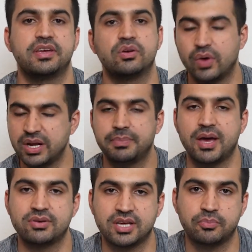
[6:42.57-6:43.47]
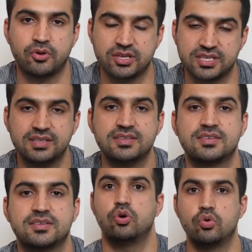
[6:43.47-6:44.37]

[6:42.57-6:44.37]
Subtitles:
in white biotech projects,